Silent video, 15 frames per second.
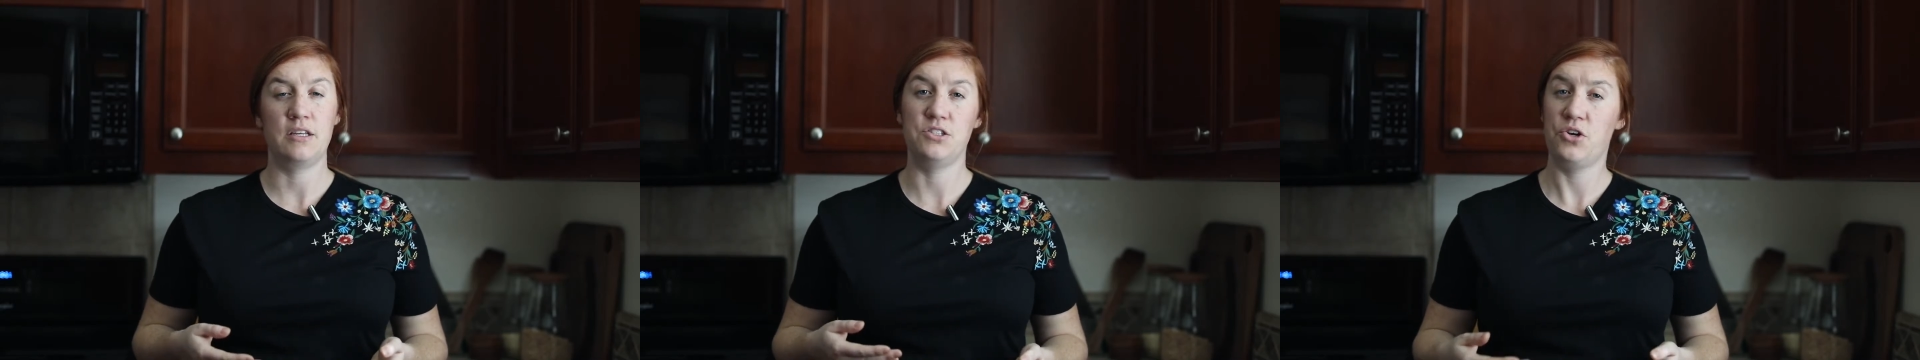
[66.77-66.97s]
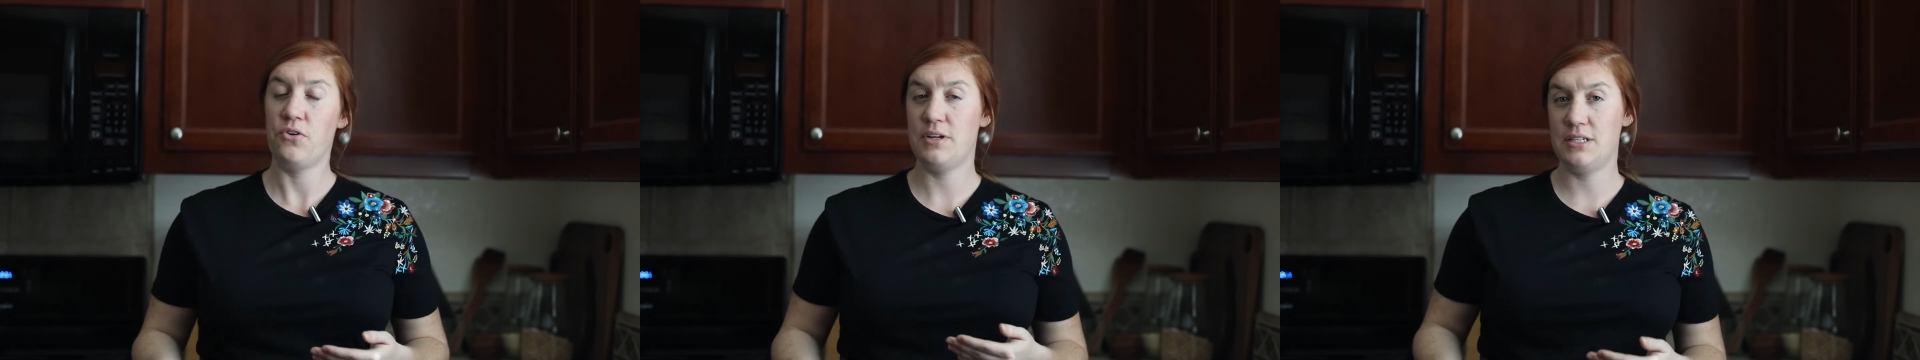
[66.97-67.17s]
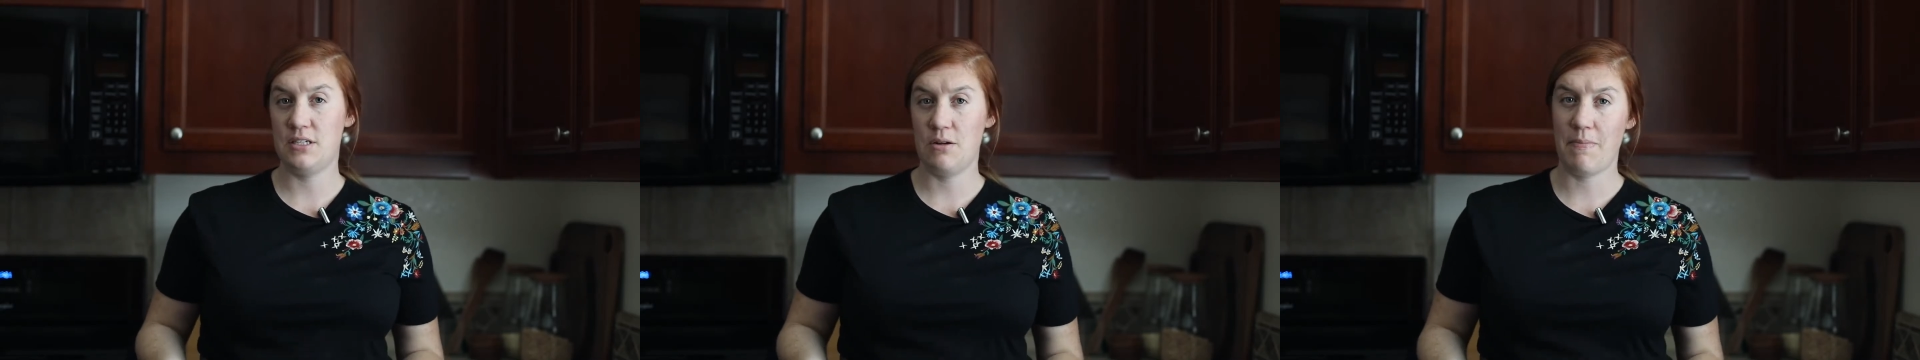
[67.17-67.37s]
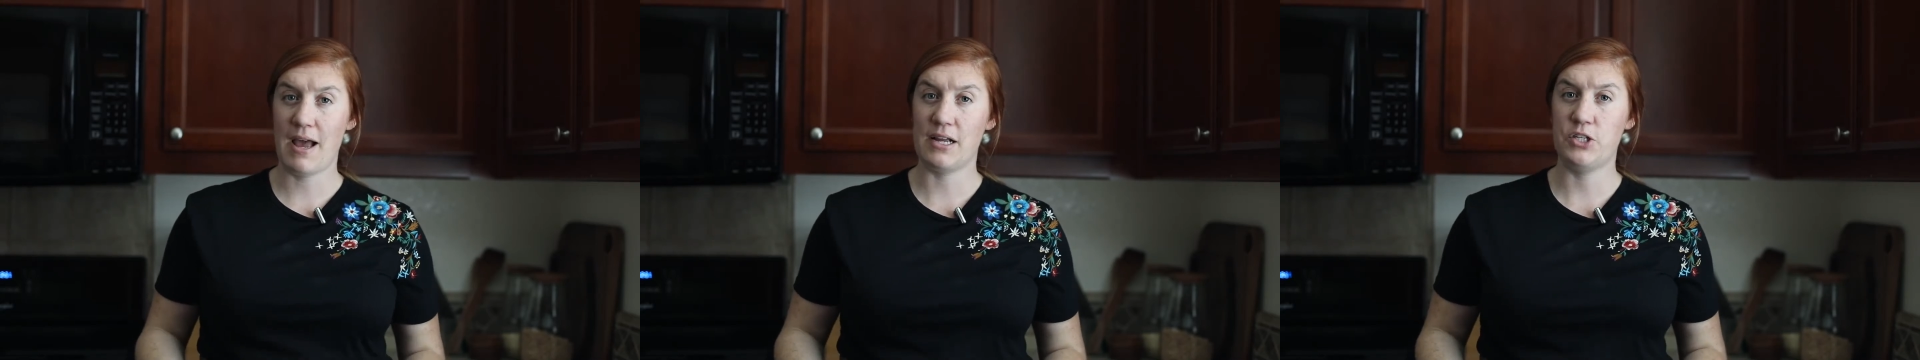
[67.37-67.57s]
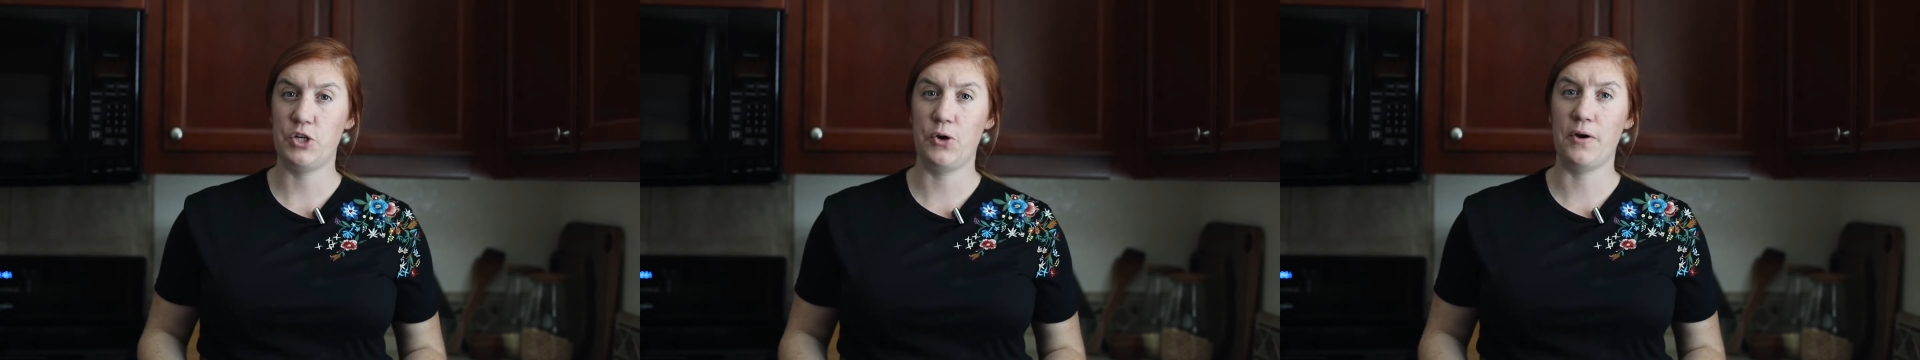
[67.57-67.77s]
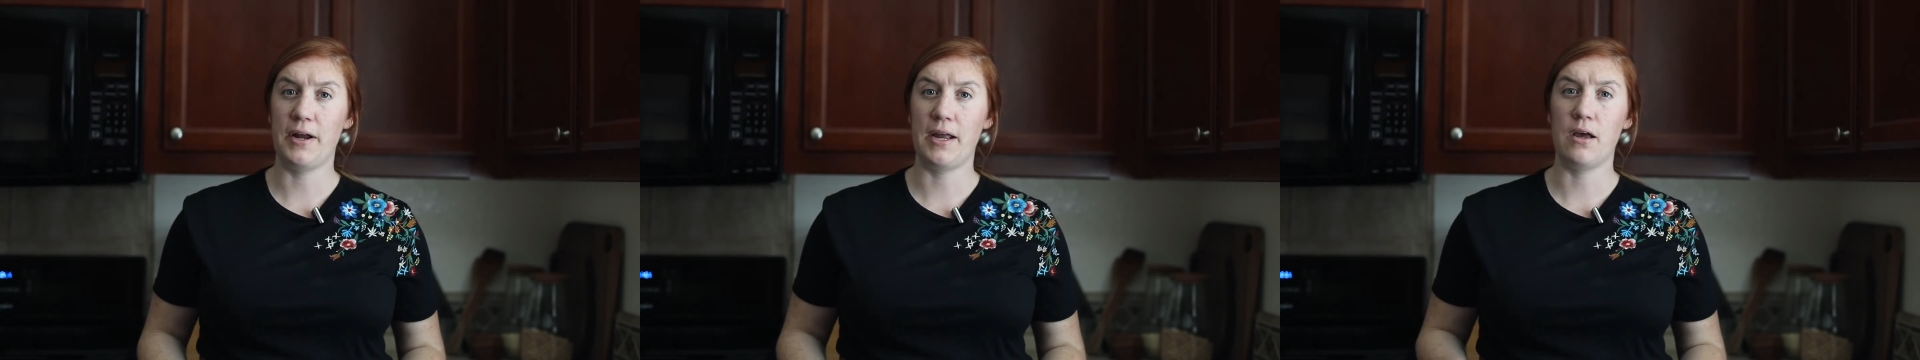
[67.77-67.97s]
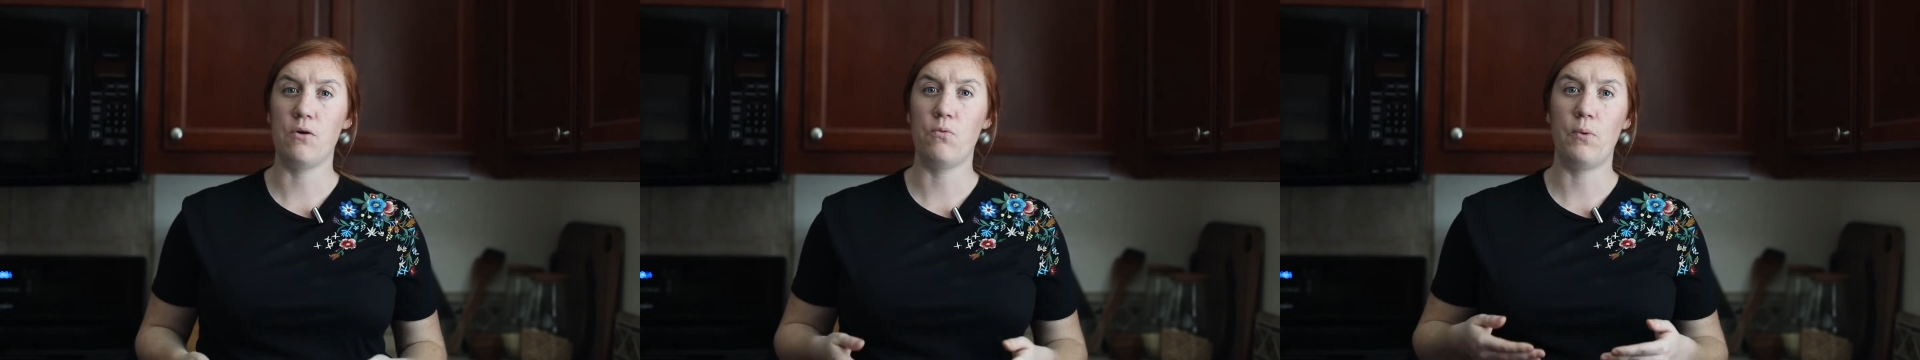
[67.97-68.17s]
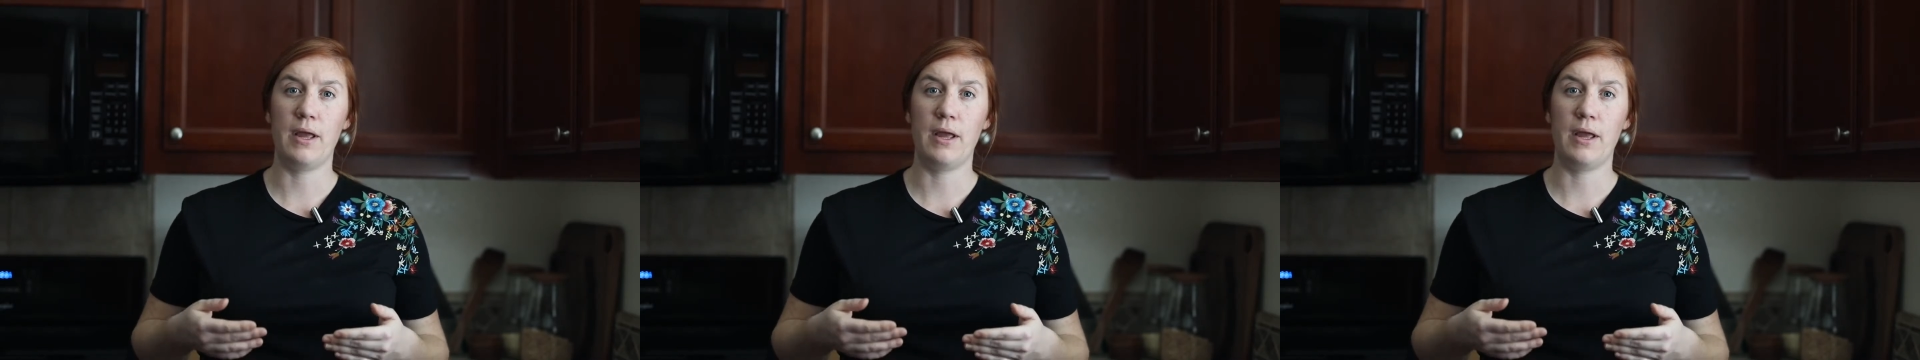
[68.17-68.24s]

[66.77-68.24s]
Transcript: can turn into bacteria